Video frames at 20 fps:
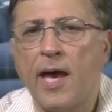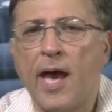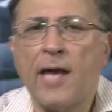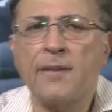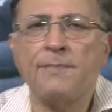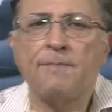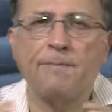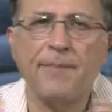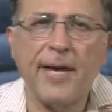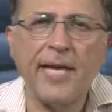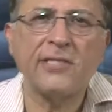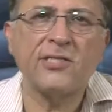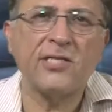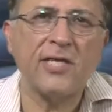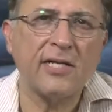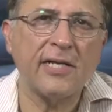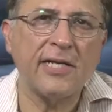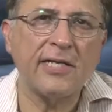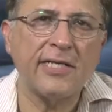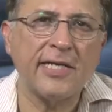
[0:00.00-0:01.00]
And
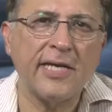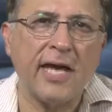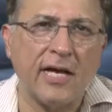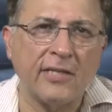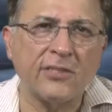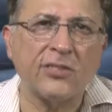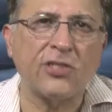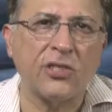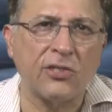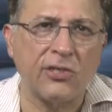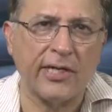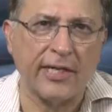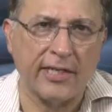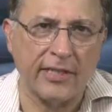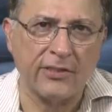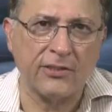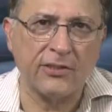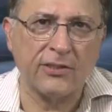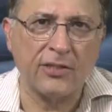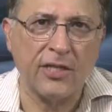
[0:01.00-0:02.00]
basically the answer
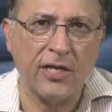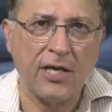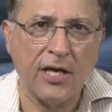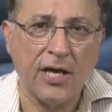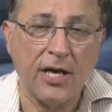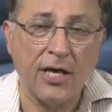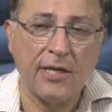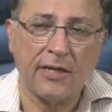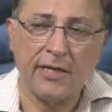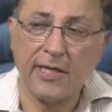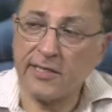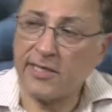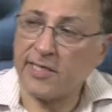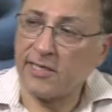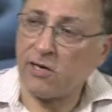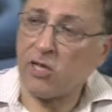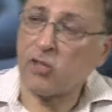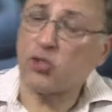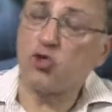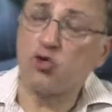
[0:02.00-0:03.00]
is that
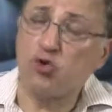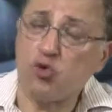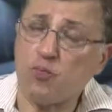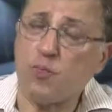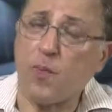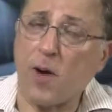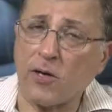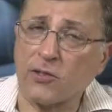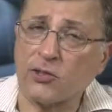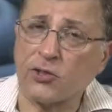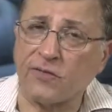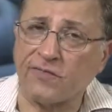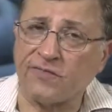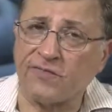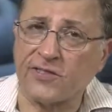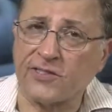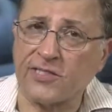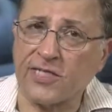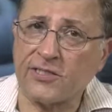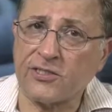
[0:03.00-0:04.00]
there are two parts of
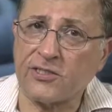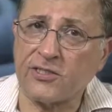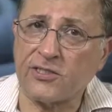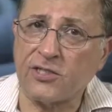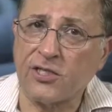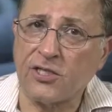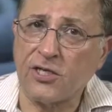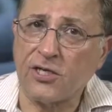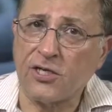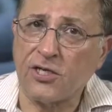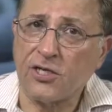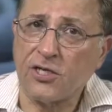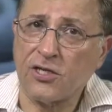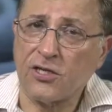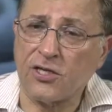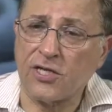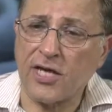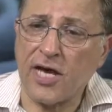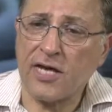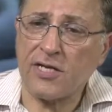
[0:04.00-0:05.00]
physics
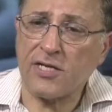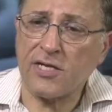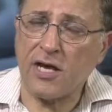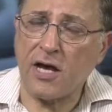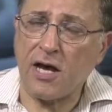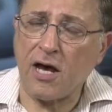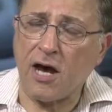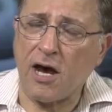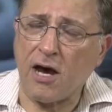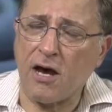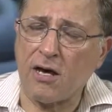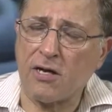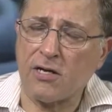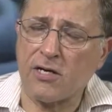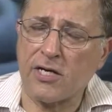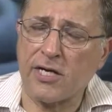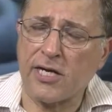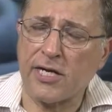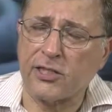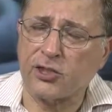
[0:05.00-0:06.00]
that
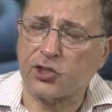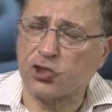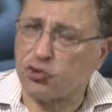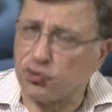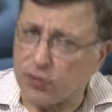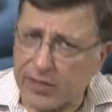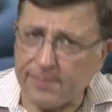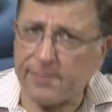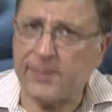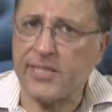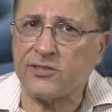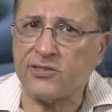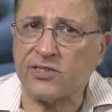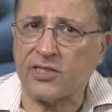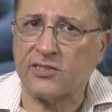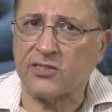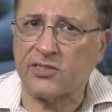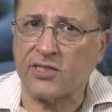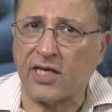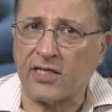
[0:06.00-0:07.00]
are extremely
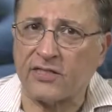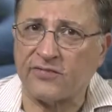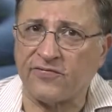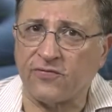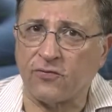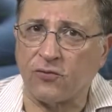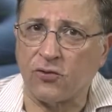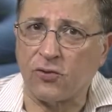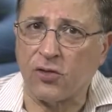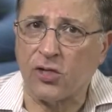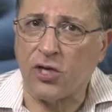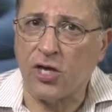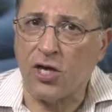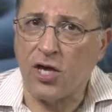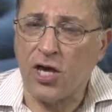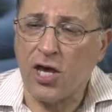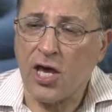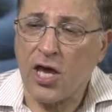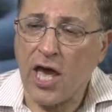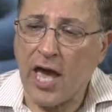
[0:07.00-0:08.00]
successful
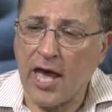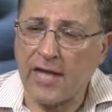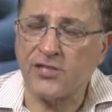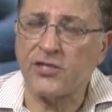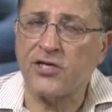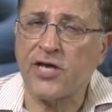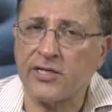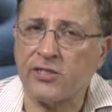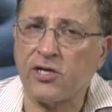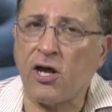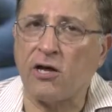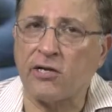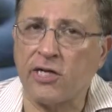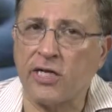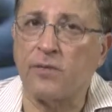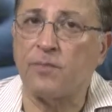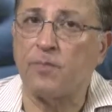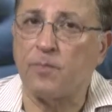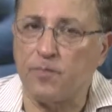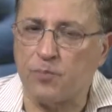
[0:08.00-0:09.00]
and yet are
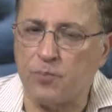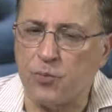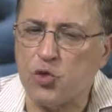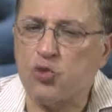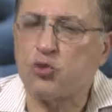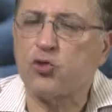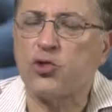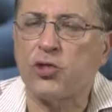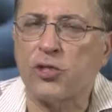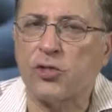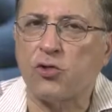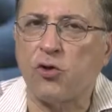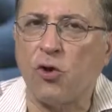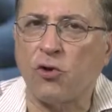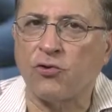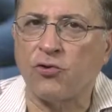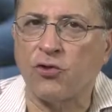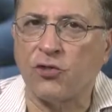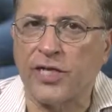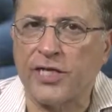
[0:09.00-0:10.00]
in mutual
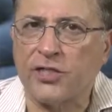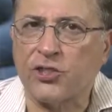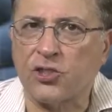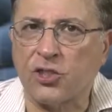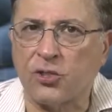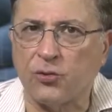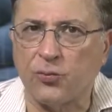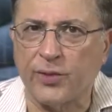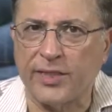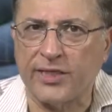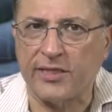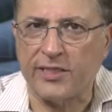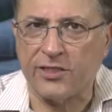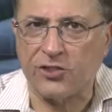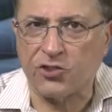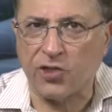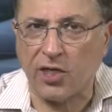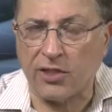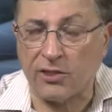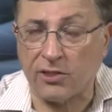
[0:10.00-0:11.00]
contradiction with
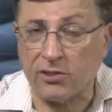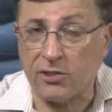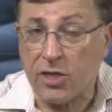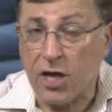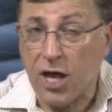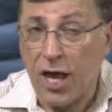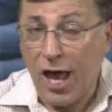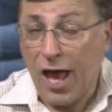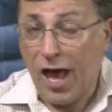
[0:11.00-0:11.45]
each other,